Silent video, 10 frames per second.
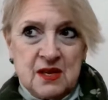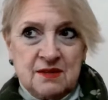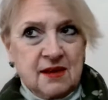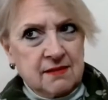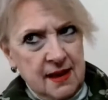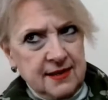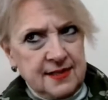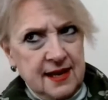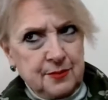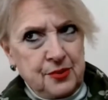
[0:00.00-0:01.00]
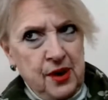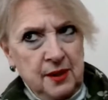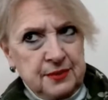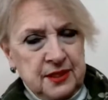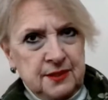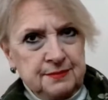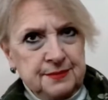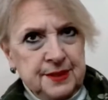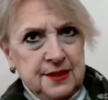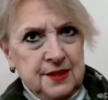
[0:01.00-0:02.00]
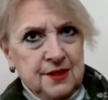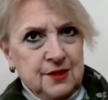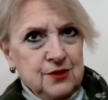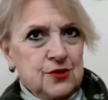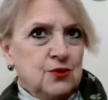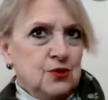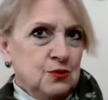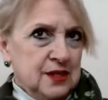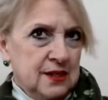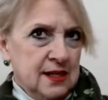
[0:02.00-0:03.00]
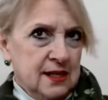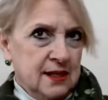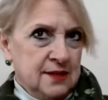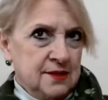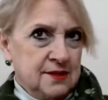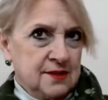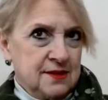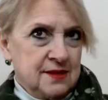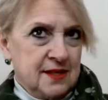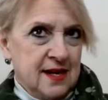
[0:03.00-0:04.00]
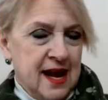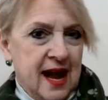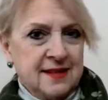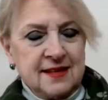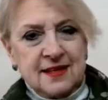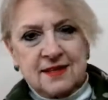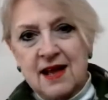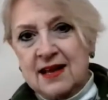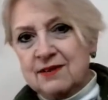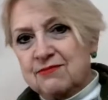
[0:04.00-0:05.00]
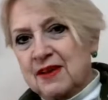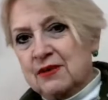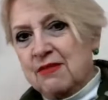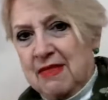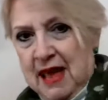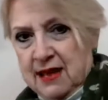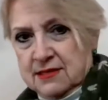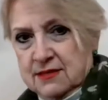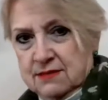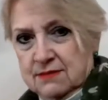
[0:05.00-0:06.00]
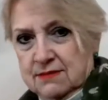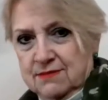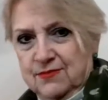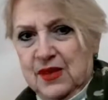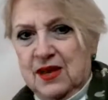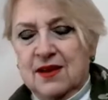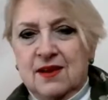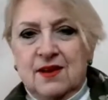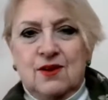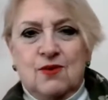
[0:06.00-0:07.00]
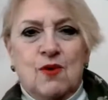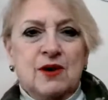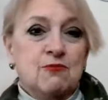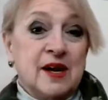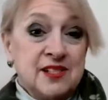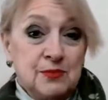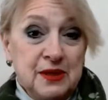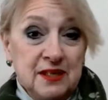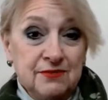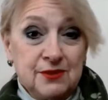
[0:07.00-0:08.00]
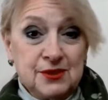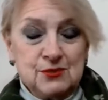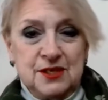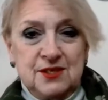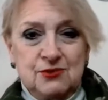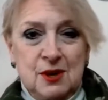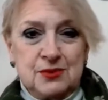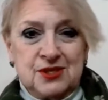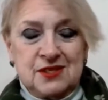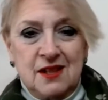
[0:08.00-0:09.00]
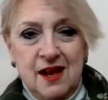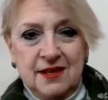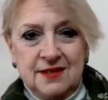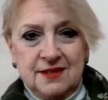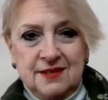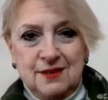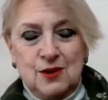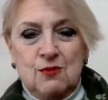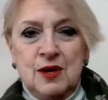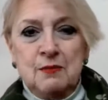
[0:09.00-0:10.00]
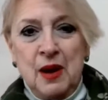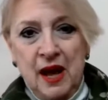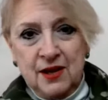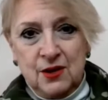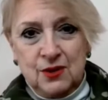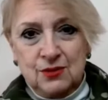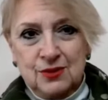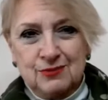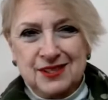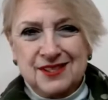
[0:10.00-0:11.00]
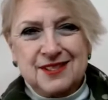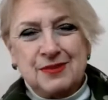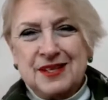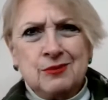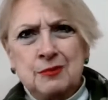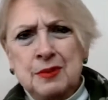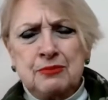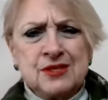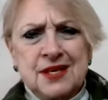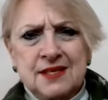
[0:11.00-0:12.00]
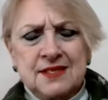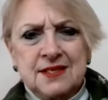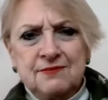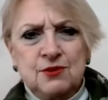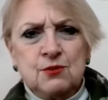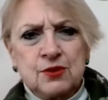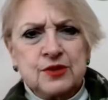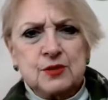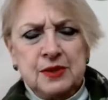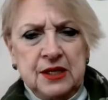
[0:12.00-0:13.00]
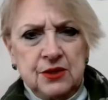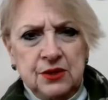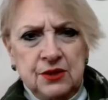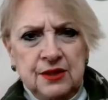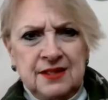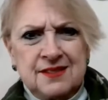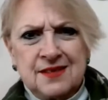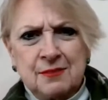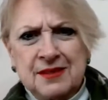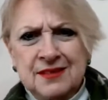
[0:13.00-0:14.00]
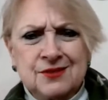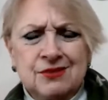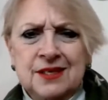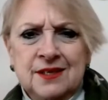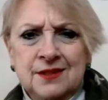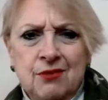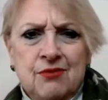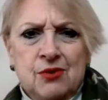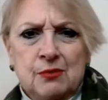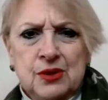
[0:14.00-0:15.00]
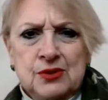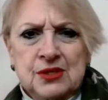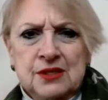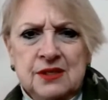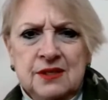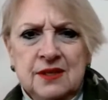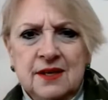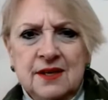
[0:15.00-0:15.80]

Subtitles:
the client had a problem, so you did this, and then the client felt that. One recipe for a sweet and scrumptious client, one bio, which is something that would be presented if you were a speaker. It's something that's written in the third person.